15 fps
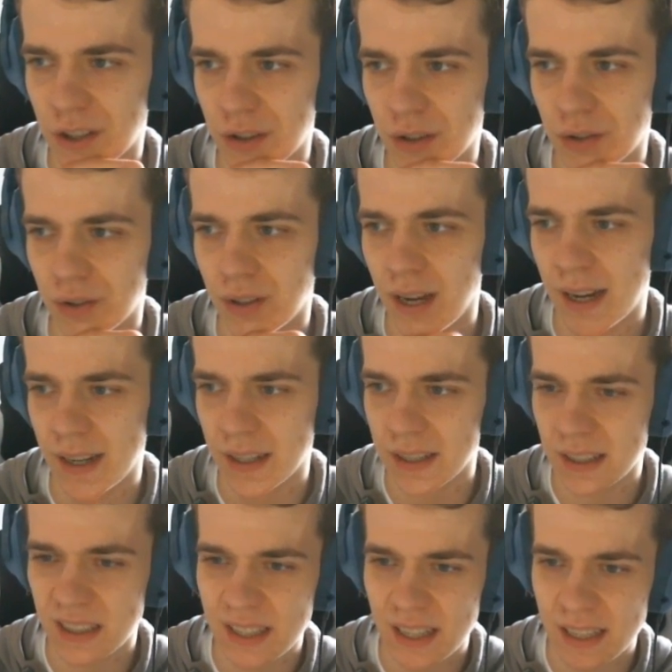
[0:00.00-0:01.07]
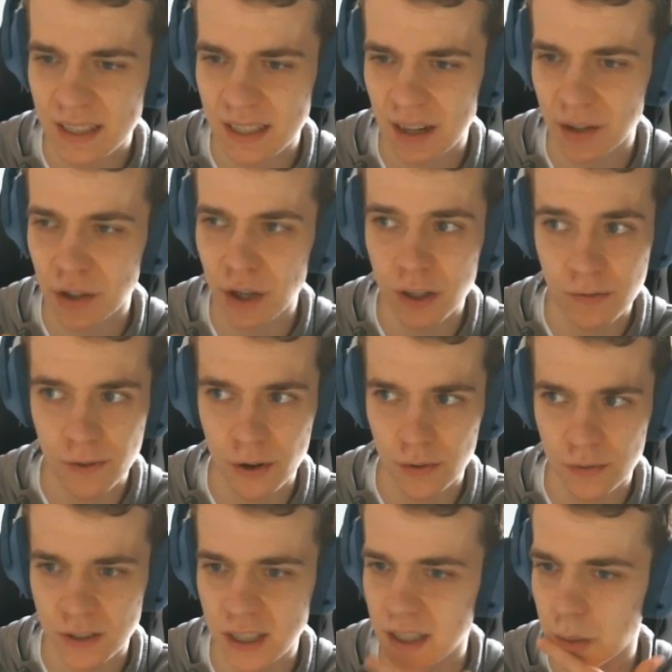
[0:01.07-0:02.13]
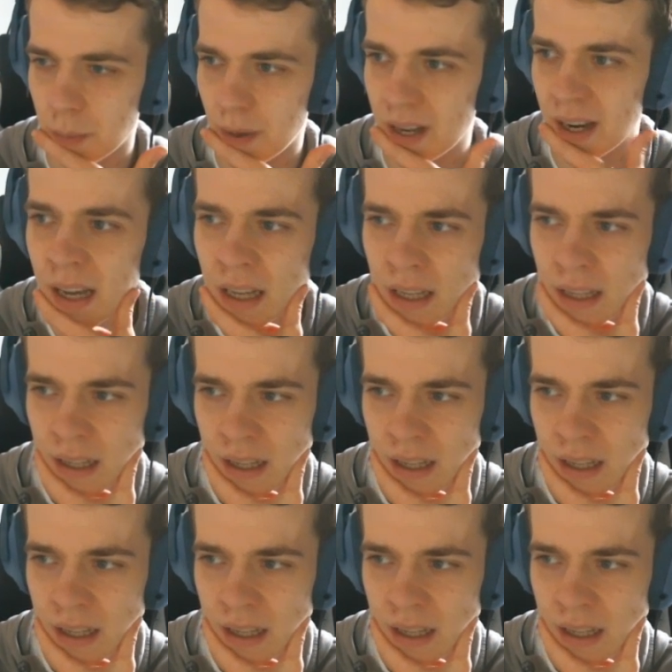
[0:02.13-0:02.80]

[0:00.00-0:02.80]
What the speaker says: the stats are not worth 6 mana.